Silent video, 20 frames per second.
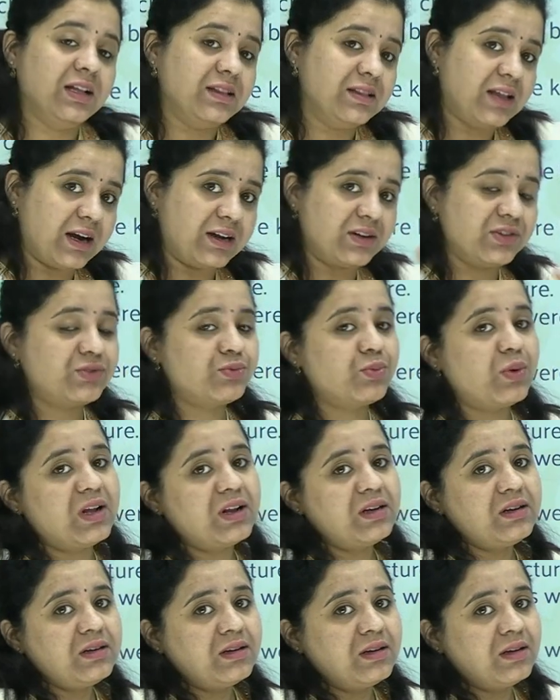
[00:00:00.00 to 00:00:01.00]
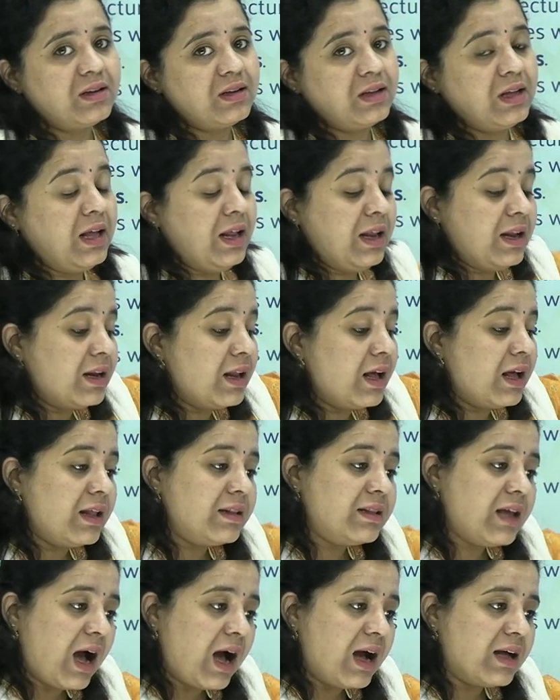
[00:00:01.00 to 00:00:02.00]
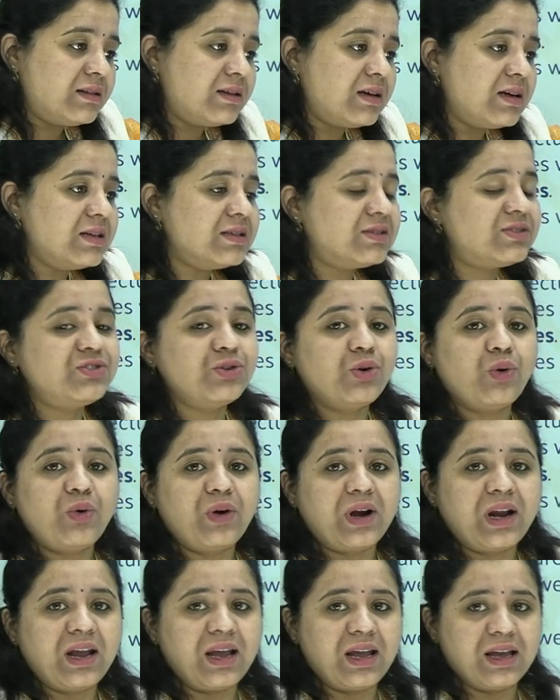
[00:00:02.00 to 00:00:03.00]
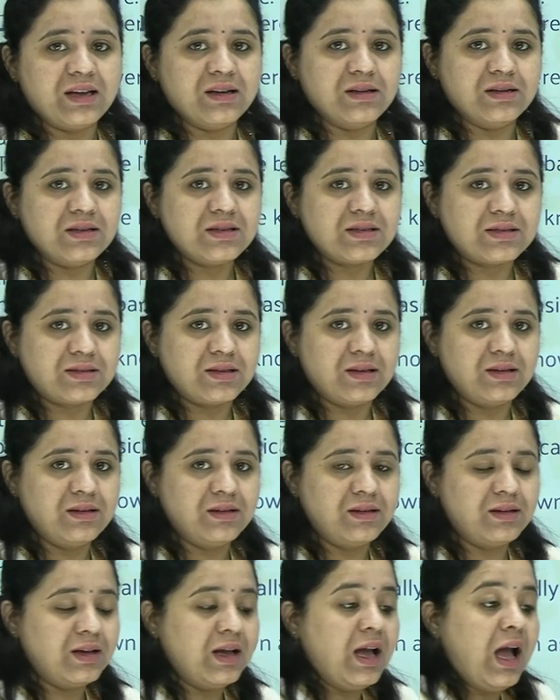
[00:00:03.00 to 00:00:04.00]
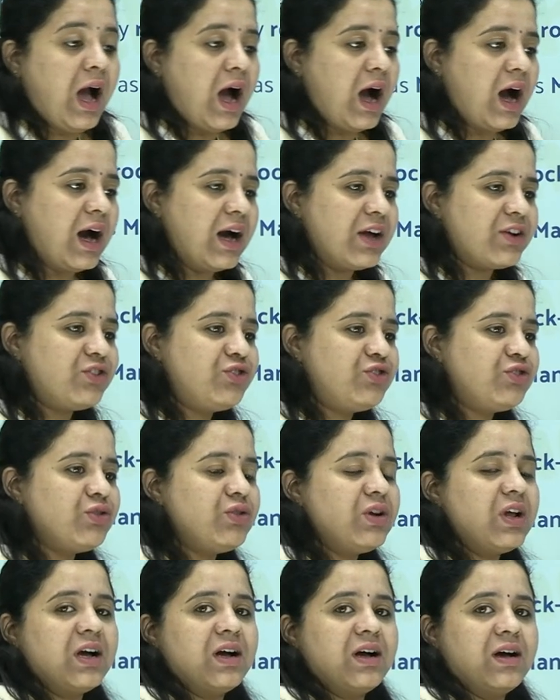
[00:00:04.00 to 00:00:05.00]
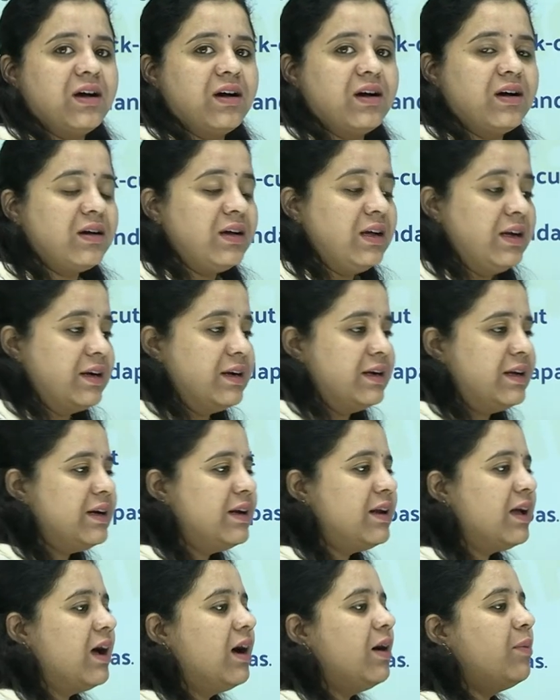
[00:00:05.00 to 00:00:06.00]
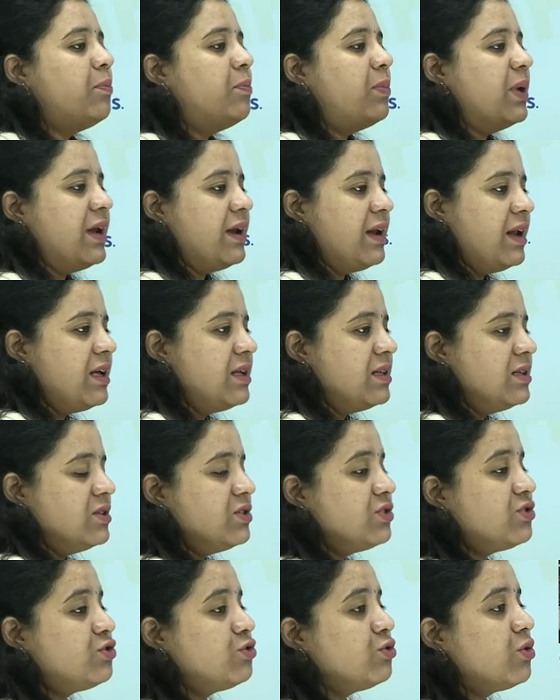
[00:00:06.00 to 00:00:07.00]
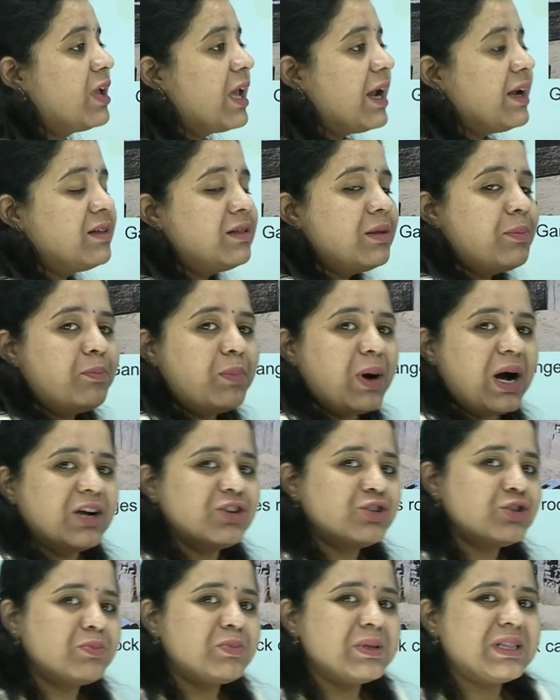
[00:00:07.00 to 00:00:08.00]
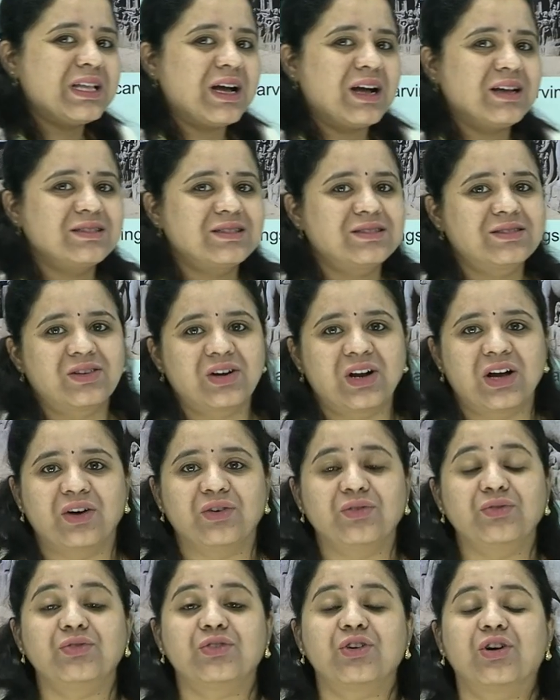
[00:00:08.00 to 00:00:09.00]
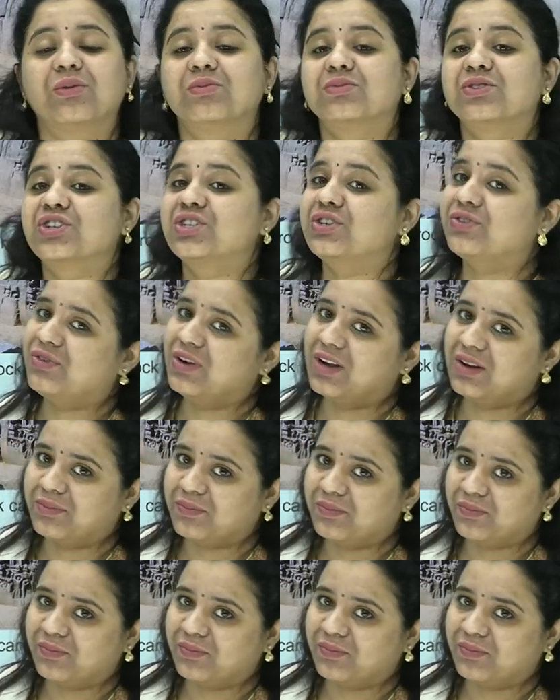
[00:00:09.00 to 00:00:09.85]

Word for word: That is one. The other story is Arjuna did a penance to get the Pashupatastra from Shiva.